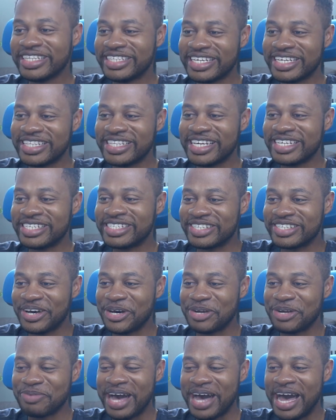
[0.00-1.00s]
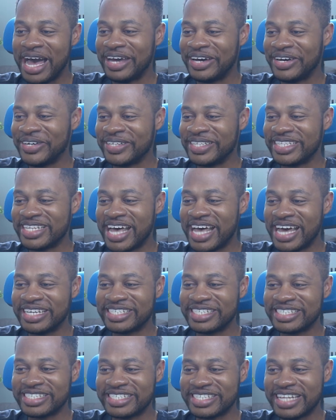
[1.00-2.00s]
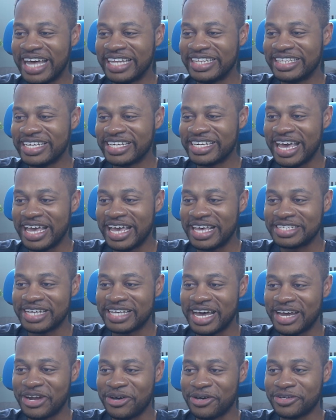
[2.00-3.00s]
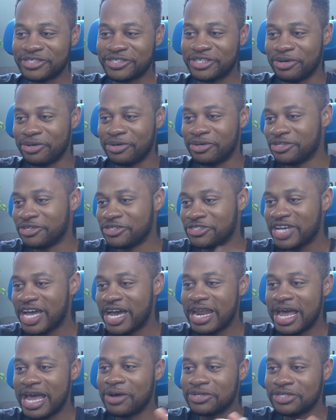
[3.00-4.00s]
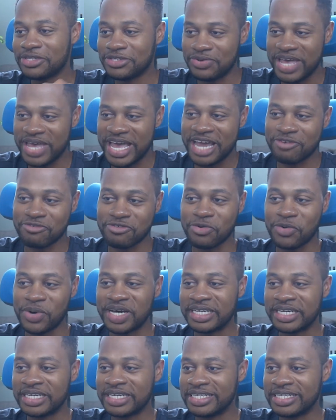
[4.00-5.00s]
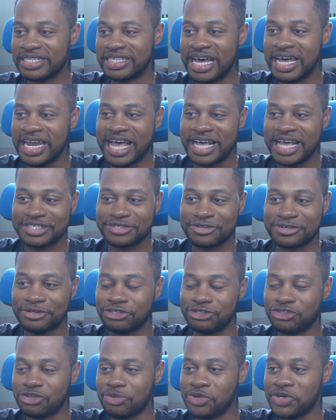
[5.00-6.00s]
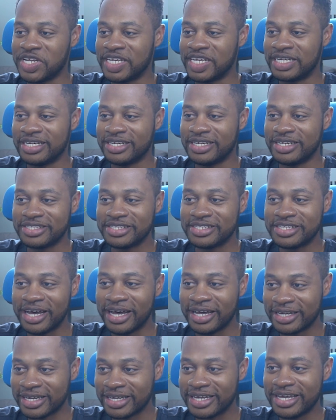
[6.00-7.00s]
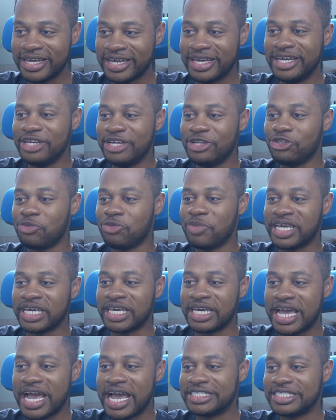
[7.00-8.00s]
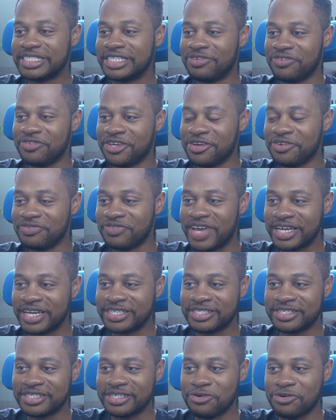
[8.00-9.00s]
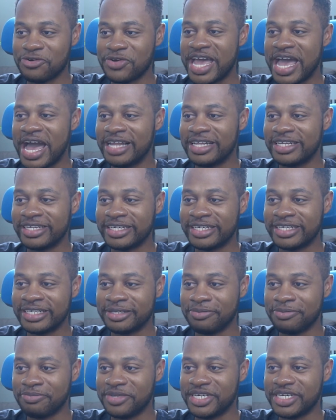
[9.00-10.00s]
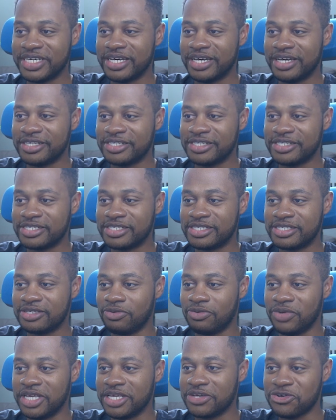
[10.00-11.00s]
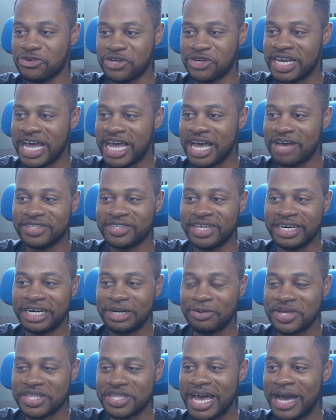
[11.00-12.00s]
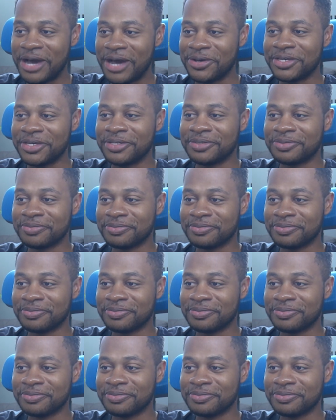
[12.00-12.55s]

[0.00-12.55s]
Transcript: did this on my own. That is not the case at all. So shout out to everyone that has contributed a ton to making Action VFX a reality because we couldn't have done it without you.